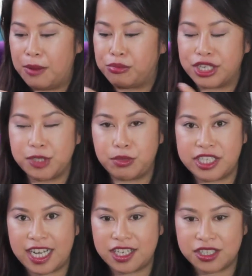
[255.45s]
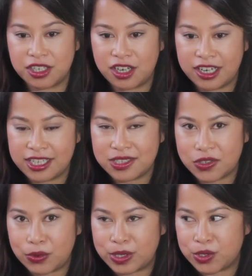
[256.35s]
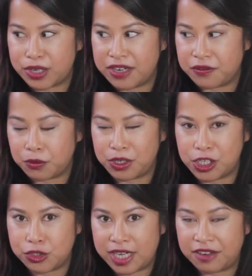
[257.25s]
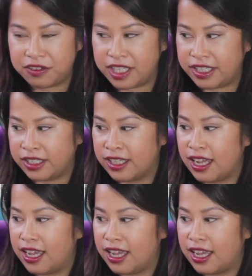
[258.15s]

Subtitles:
brush protector on it, so it's great for when you're traveling.